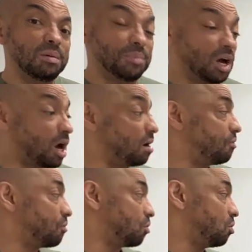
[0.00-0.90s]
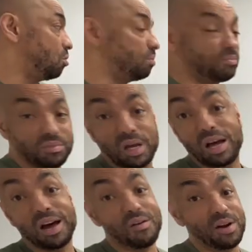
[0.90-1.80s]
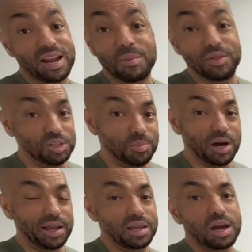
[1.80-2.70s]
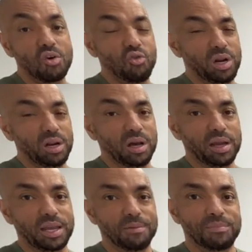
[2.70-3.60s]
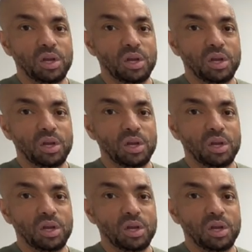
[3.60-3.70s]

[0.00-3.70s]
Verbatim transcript: But overall, I recommend this bike. I really like it.